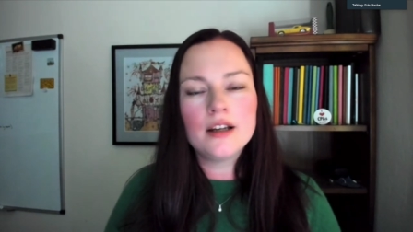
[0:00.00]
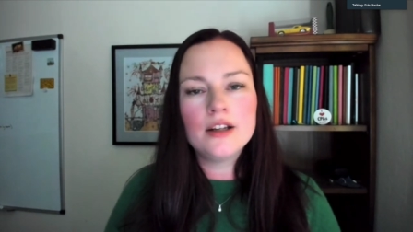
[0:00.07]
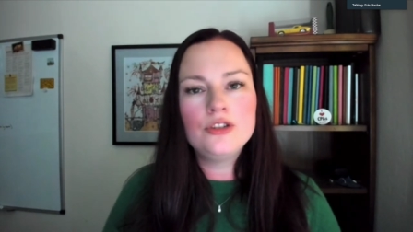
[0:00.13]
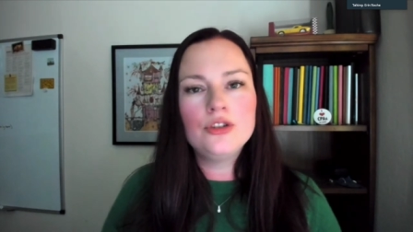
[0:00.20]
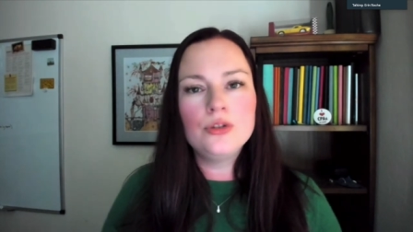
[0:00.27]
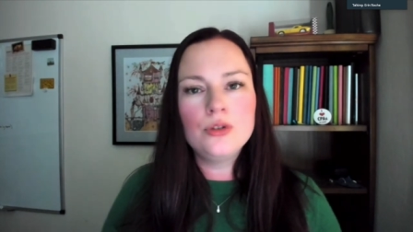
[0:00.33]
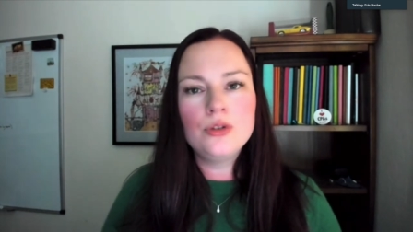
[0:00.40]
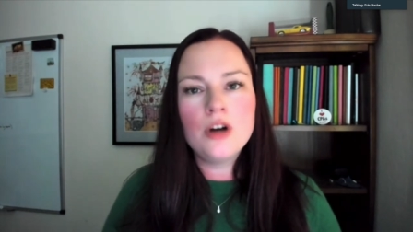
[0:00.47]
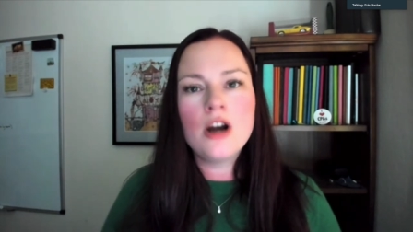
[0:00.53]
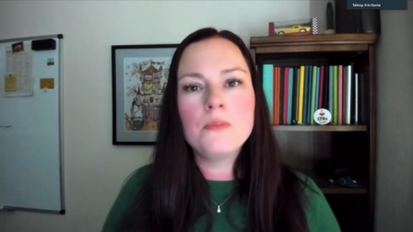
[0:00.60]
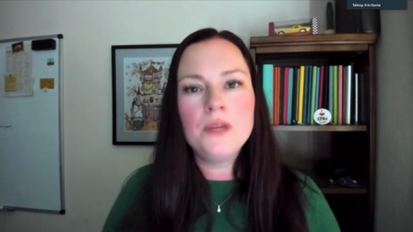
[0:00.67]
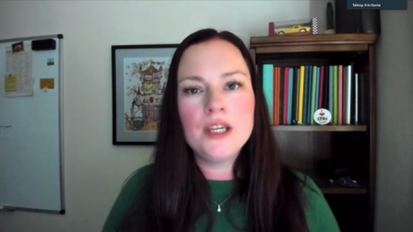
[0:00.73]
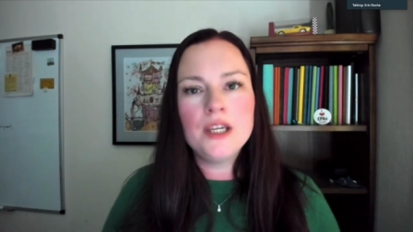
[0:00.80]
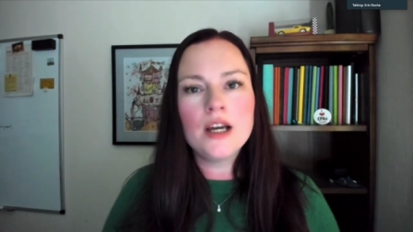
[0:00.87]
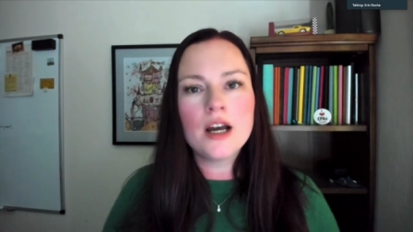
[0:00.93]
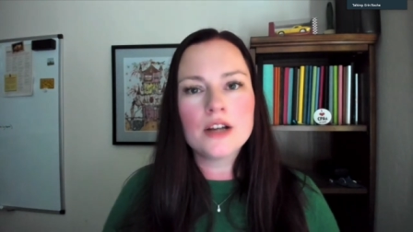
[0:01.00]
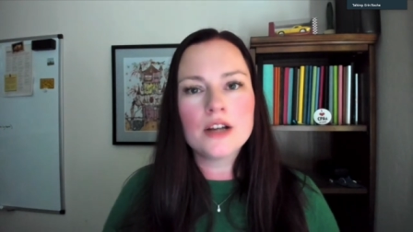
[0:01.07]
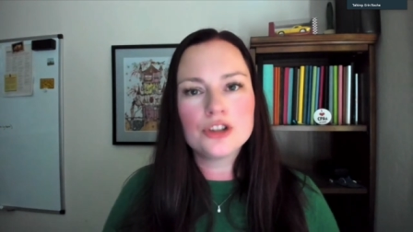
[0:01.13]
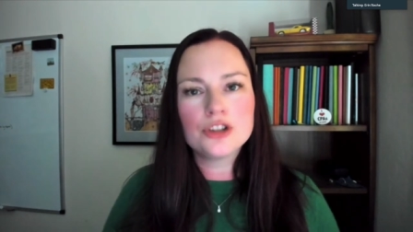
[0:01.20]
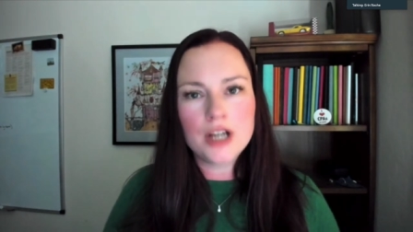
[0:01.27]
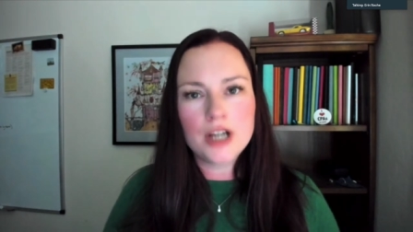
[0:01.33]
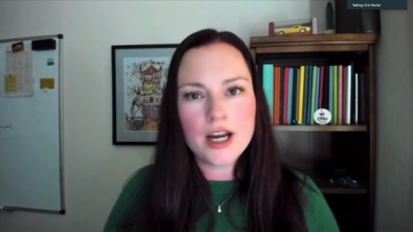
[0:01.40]
do not be
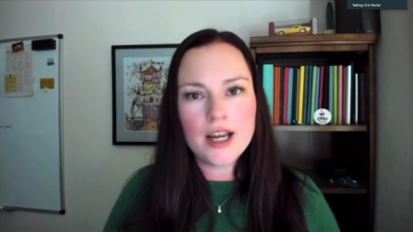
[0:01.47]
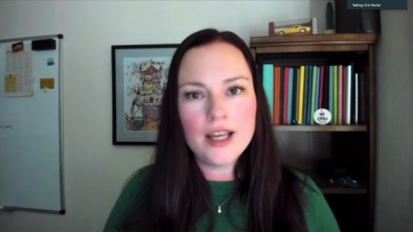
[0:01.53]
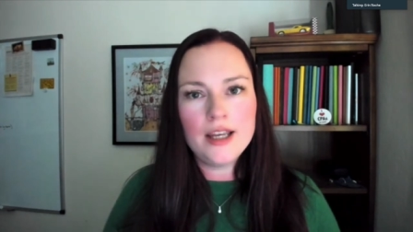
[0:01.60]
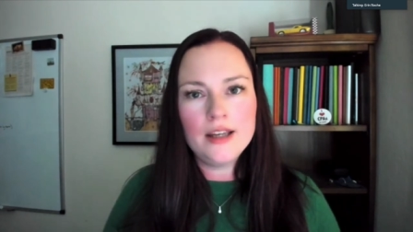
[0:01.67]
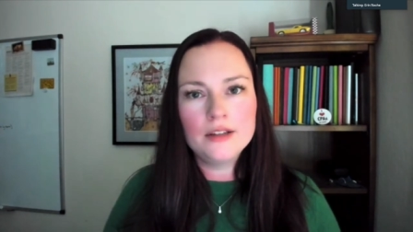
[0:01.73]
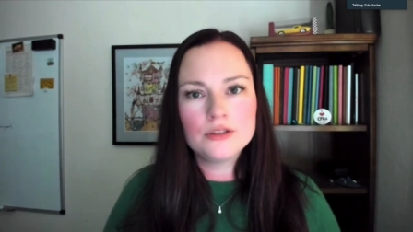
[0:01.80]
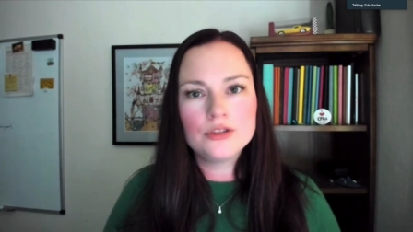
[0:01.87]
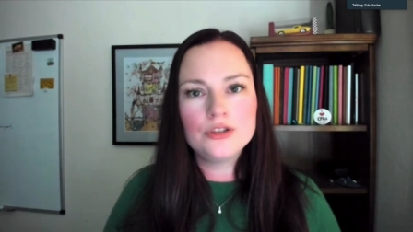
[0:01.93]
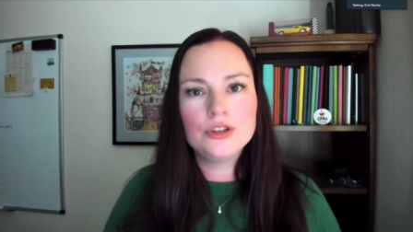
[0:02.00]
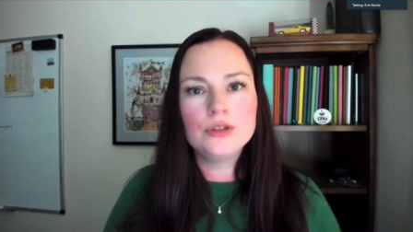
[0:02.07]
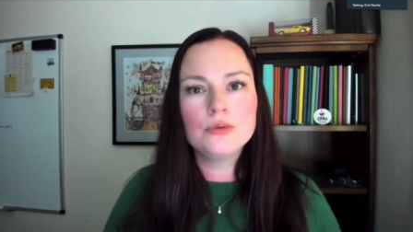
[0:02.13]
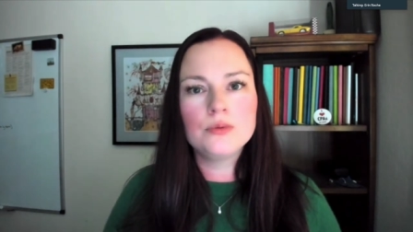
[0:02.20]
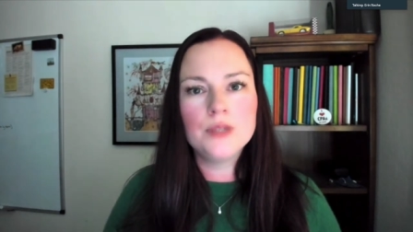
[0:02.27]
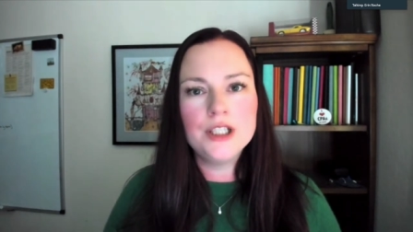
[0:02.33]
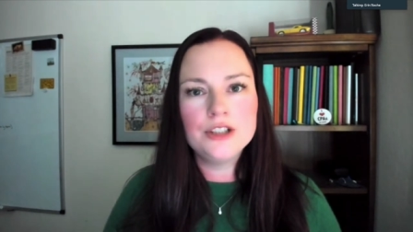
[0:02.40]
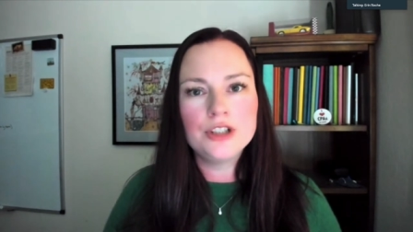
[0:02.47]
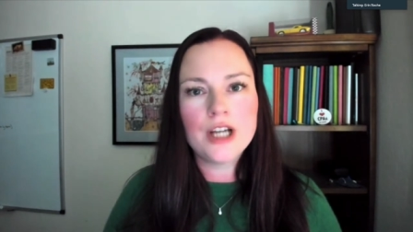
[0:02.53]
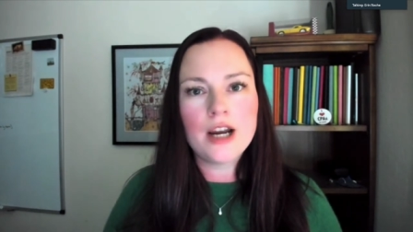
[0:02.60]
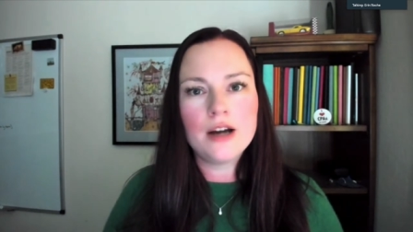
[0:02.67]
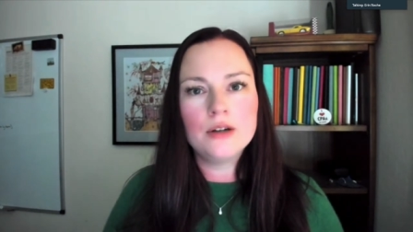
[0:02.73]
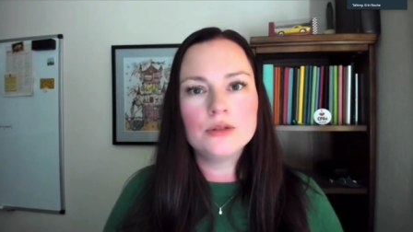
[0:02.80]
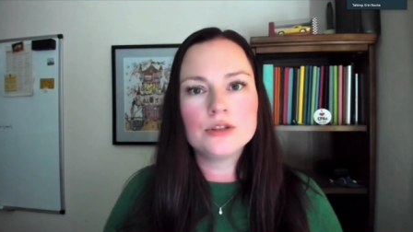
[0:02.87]
shy to reach
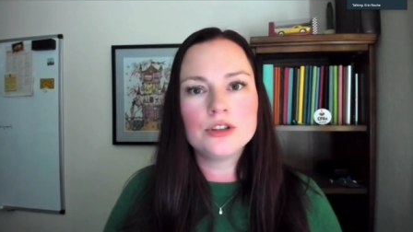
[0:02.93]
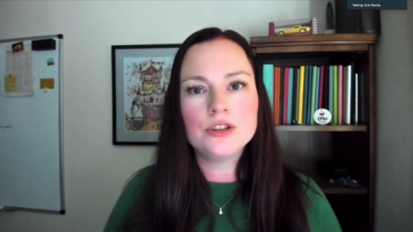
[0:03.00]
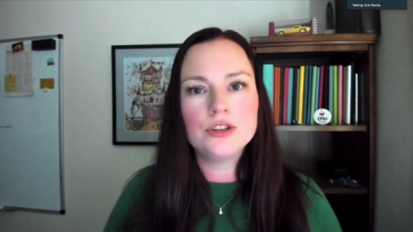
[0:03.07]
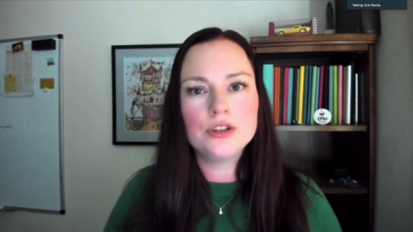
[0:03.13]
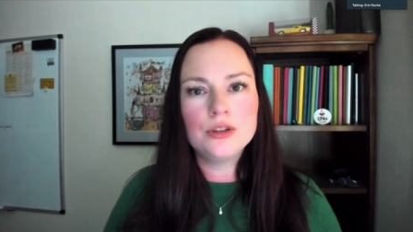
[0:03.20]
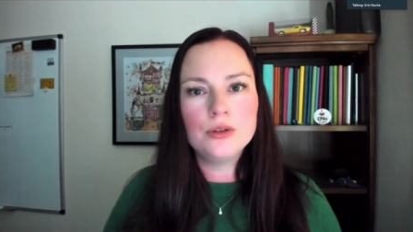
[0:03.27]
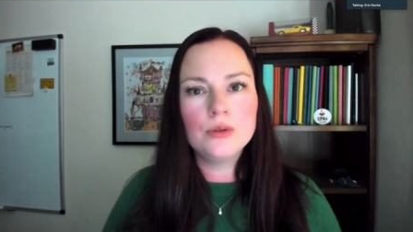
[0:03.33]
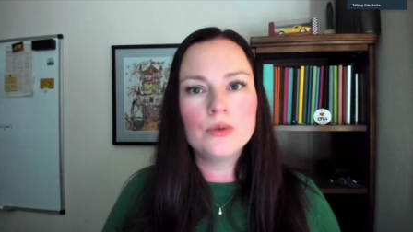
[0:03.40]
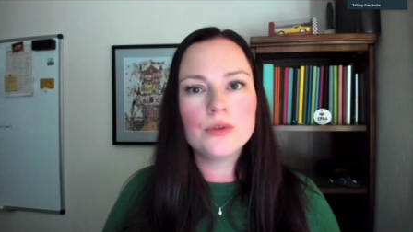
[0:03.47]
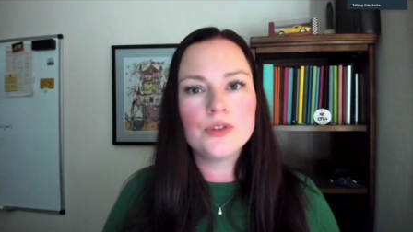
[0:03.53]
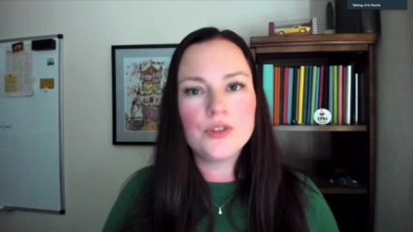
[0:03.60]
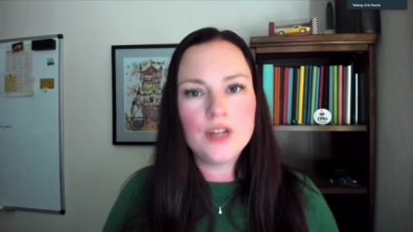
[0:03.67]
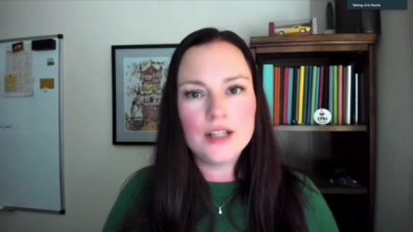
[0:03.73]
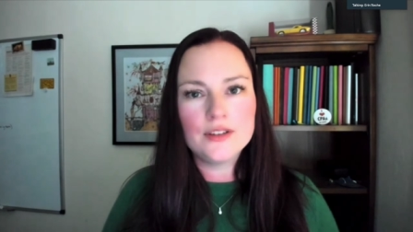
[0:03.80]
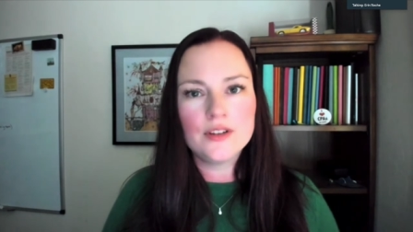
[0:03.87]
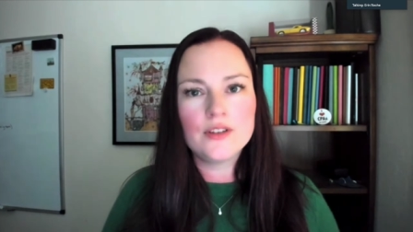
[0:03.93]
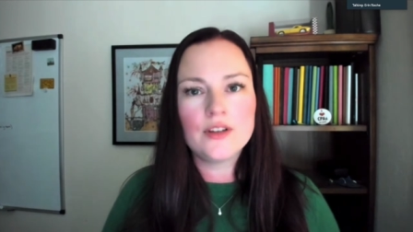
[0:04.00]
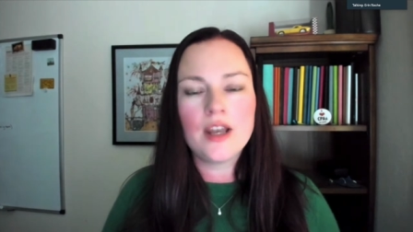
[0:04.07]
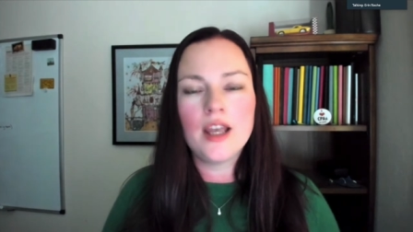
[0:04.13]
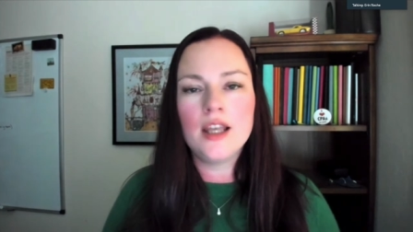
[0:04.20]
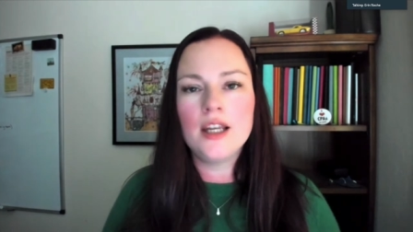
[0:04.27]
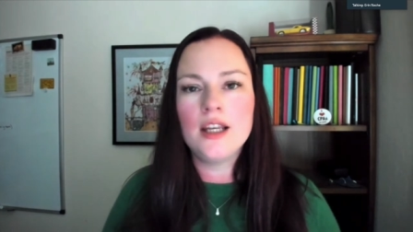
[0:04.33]
out to State
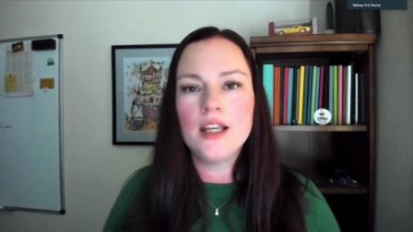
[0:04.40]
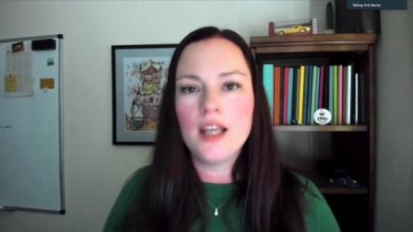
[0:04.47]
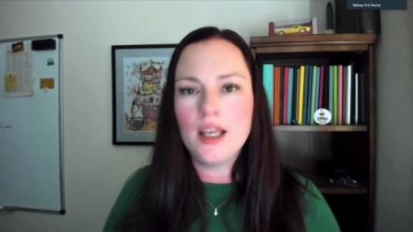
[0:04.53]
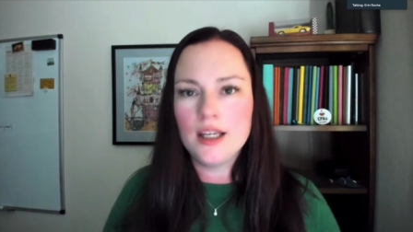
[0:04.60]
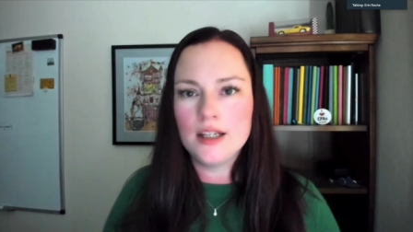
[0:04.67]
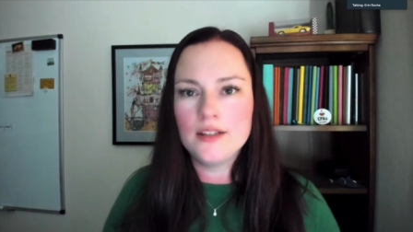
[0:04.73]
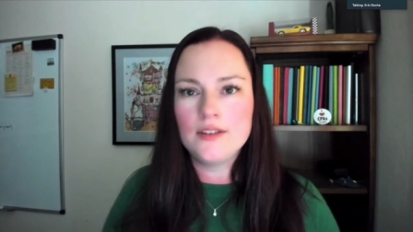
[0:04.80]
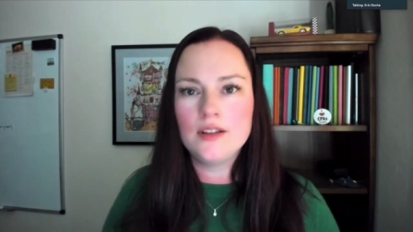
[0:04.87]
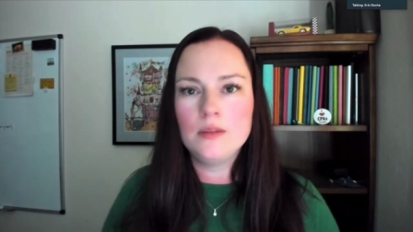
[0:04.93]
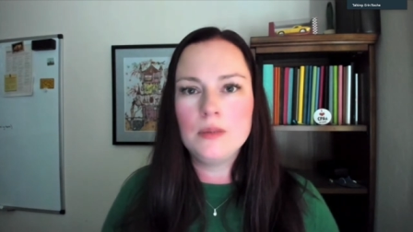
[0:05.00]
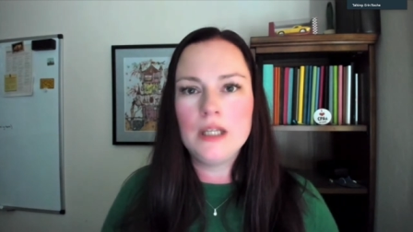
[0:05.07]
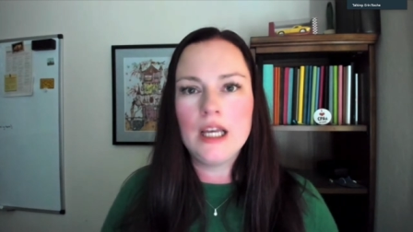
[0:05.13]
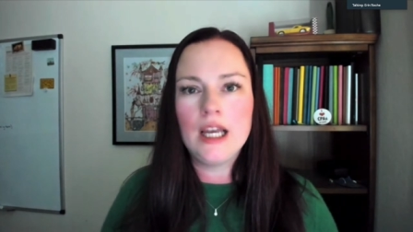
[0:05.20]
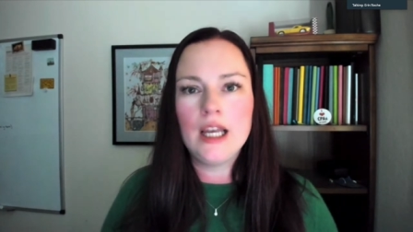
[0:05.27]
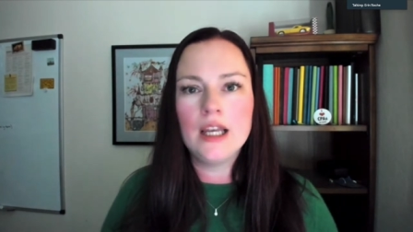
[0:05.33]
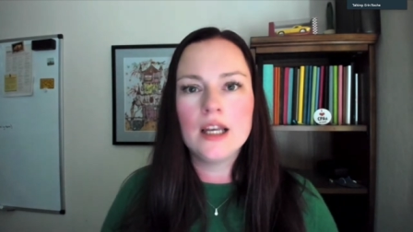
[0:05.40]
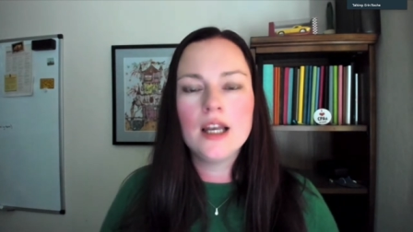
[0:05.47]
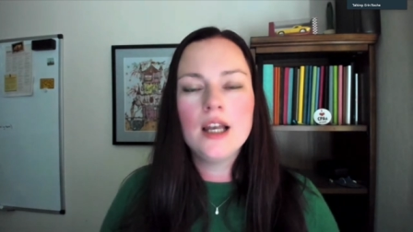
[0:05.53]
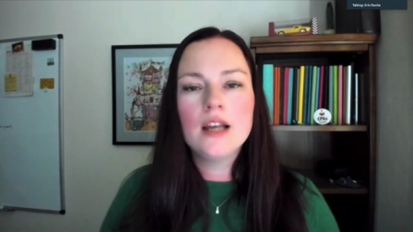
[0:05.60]
Society, AICPA,